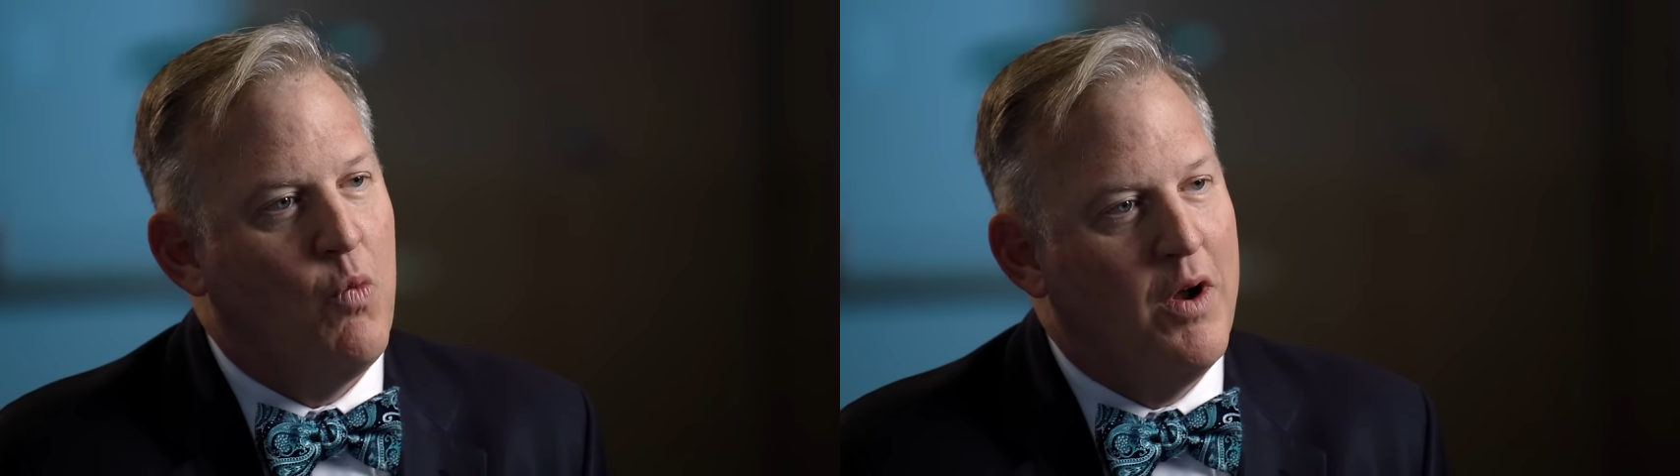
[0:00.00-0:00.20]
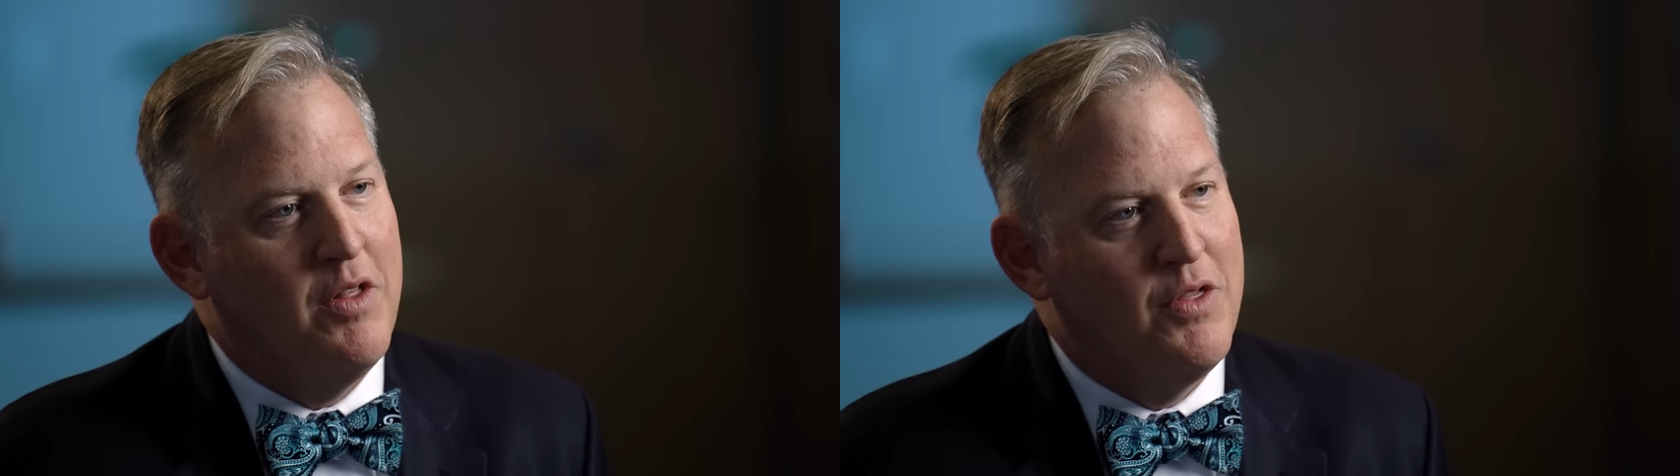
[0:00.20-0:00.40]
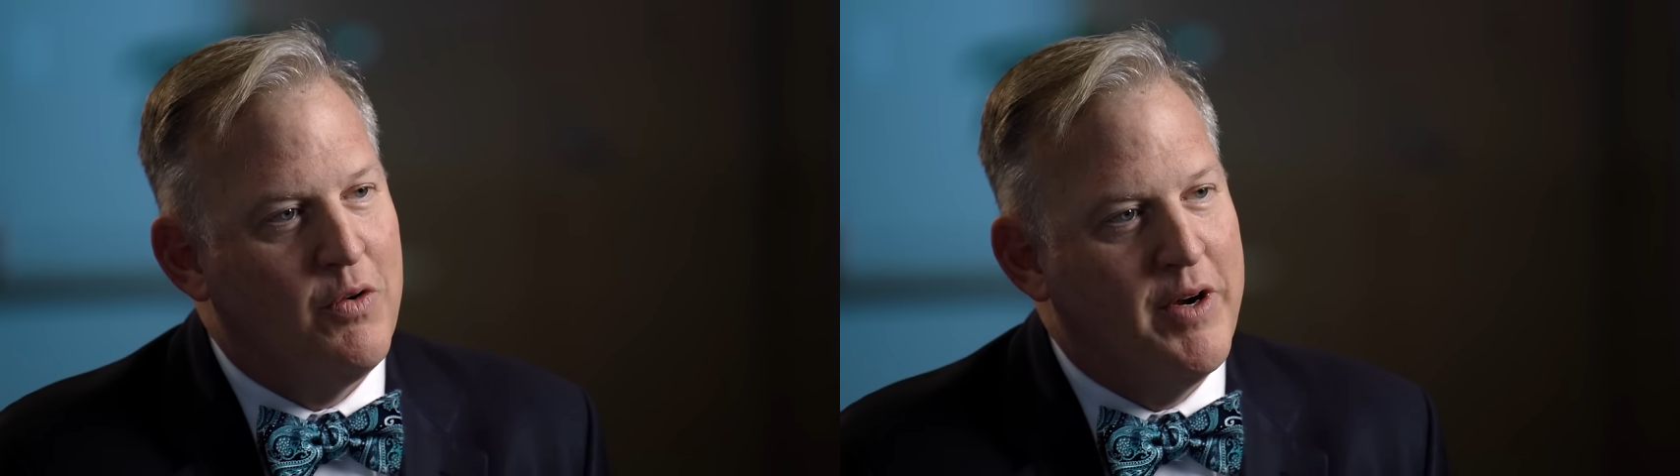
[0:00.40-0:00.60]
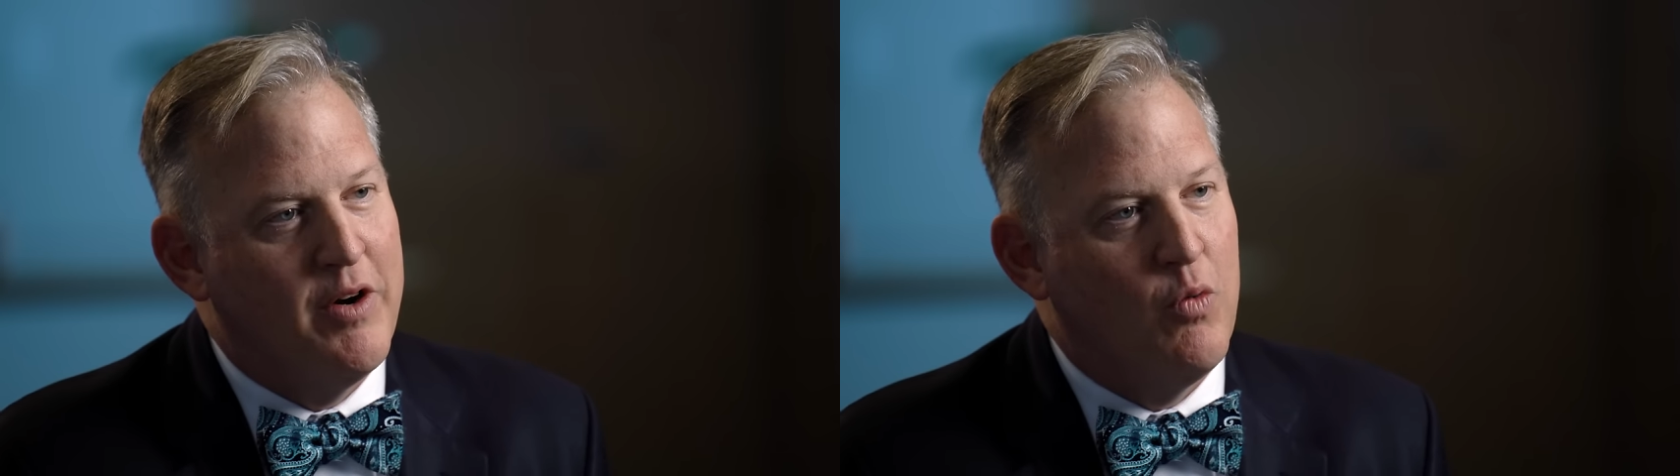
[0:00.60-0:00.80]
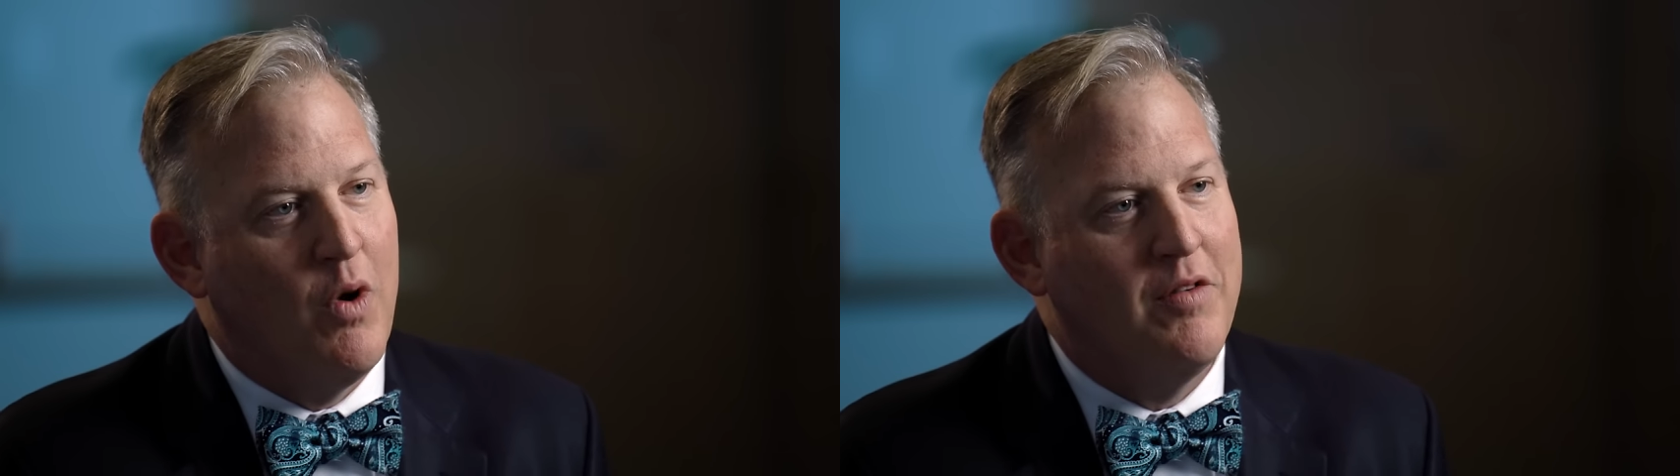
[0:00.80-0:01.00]
1 in 3
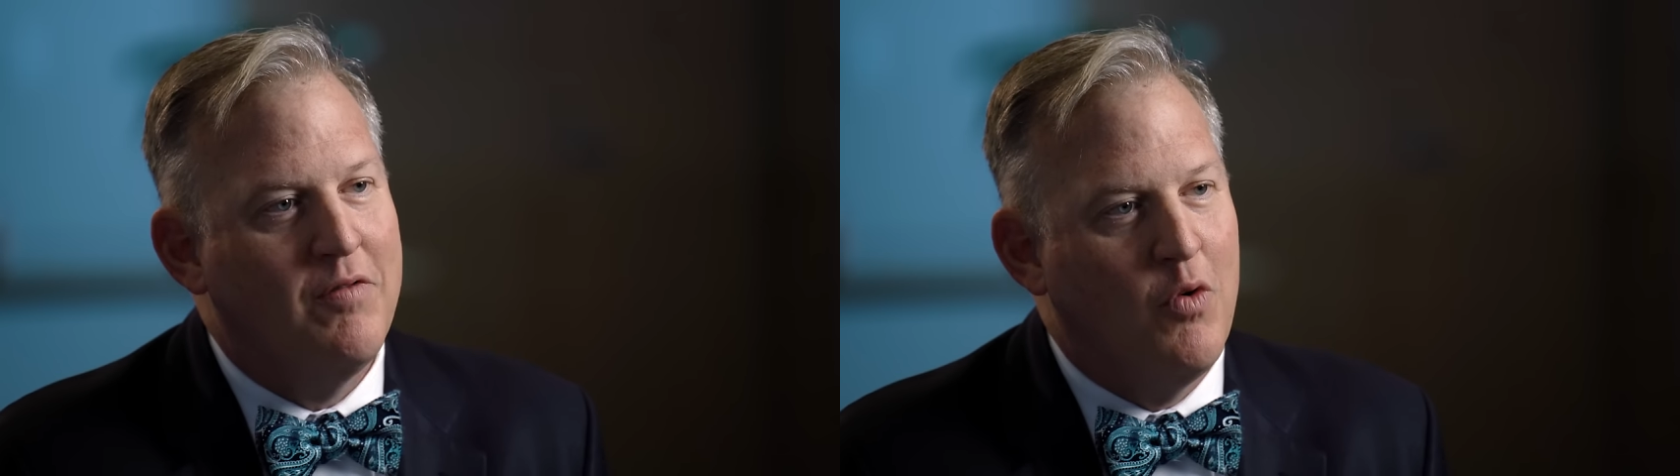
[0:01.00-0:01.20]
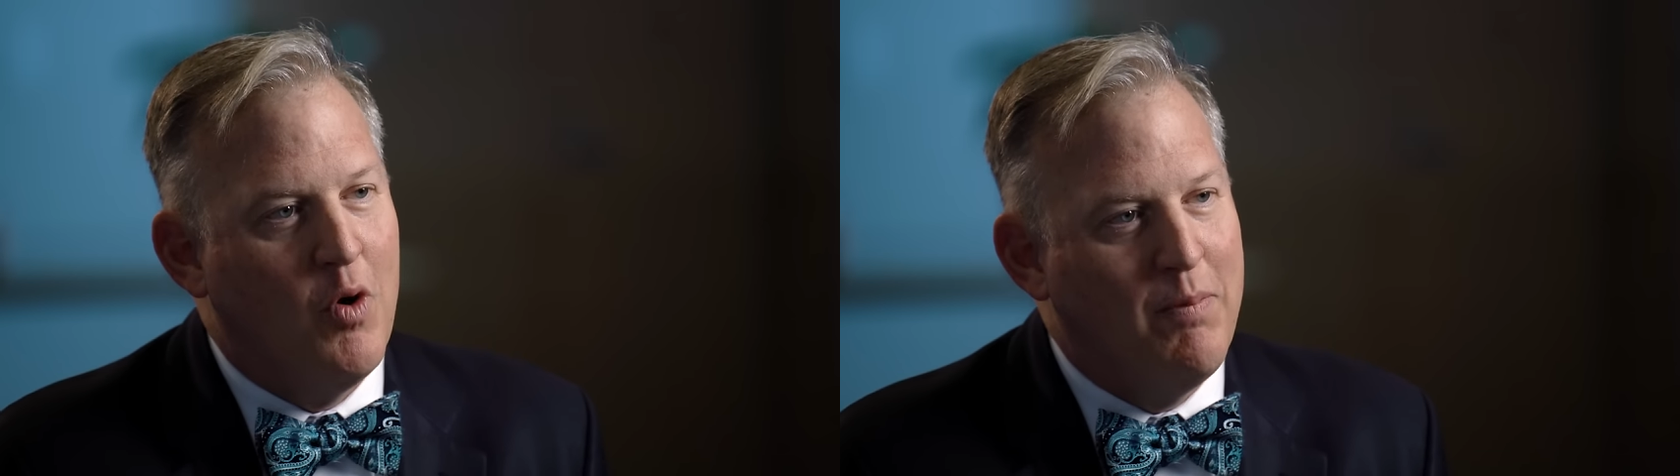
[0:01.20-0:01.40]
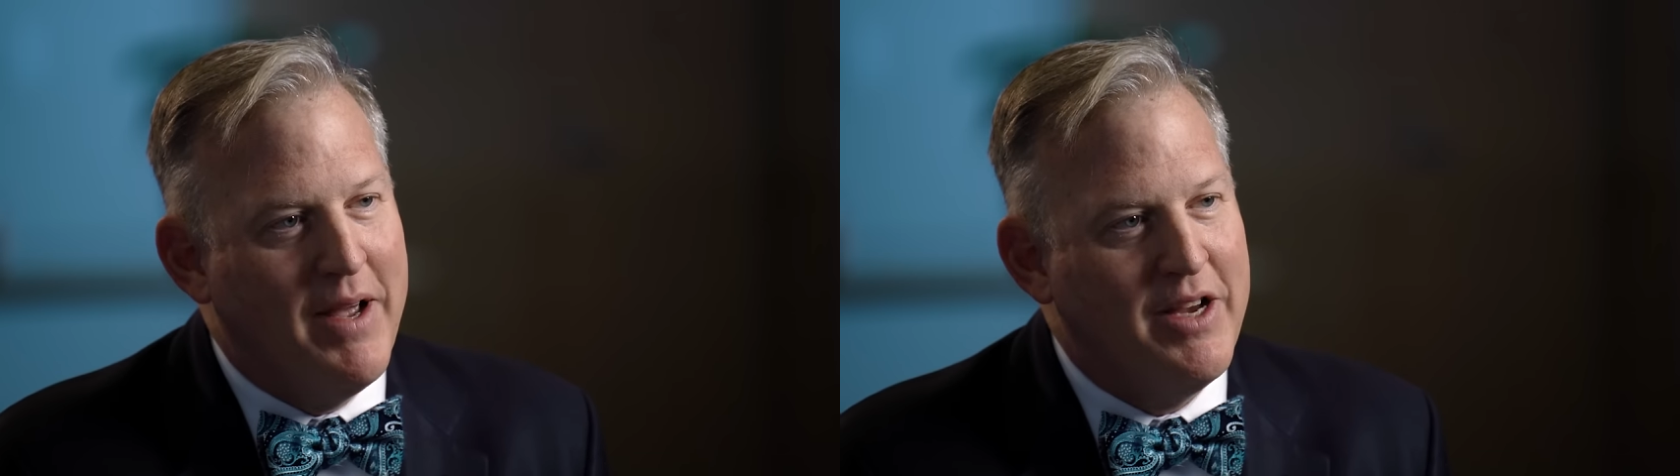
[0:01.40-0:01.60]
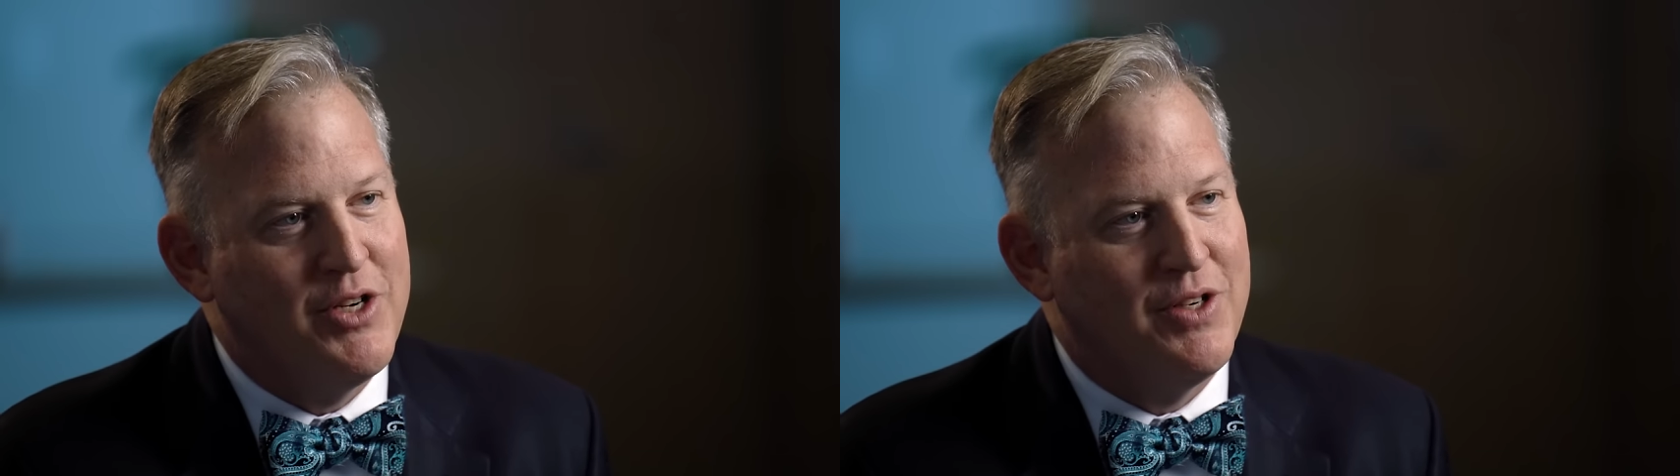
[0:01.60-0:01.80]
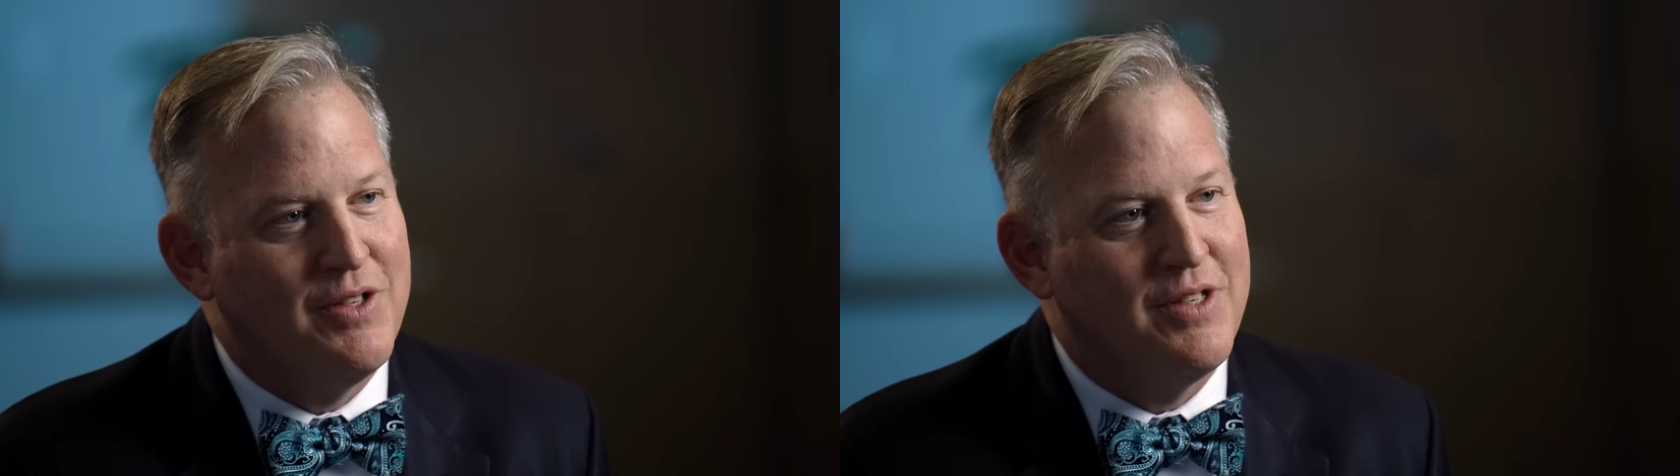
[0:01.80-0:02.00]
or 1 in 4
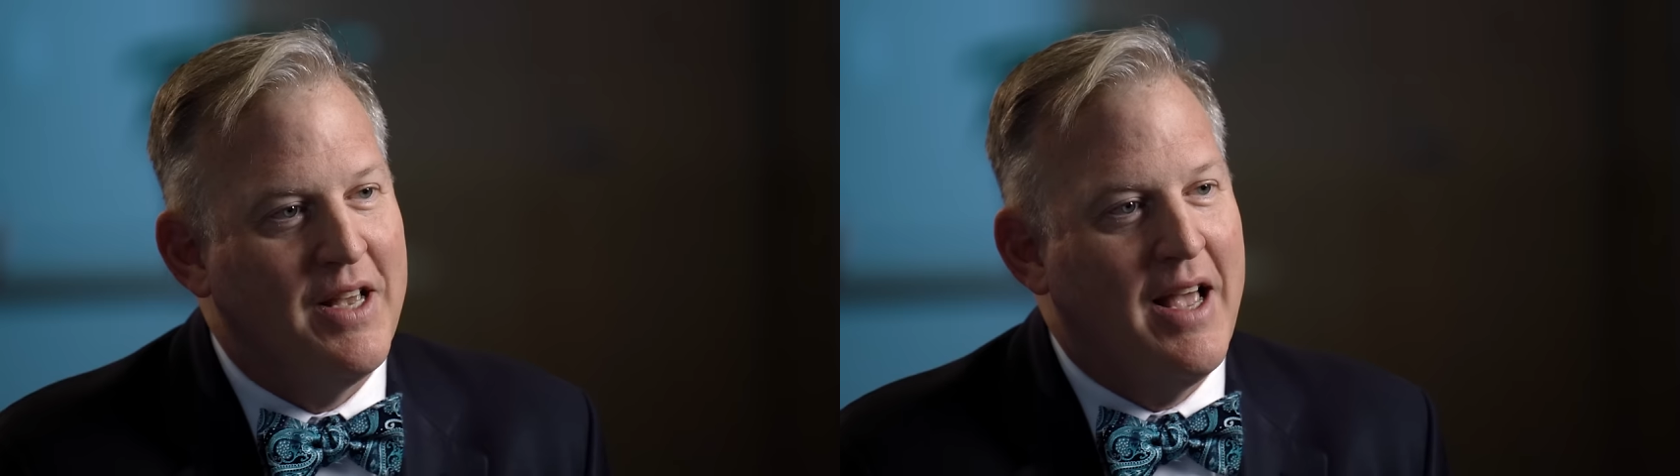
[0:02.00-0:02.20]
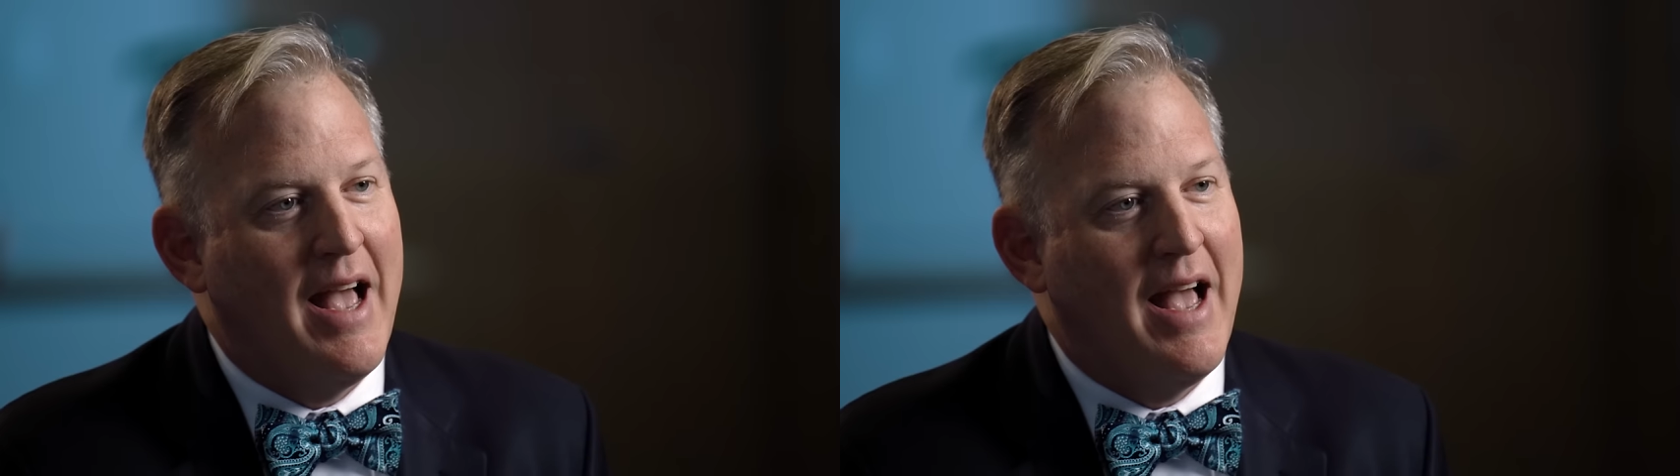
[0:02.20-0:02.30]
patients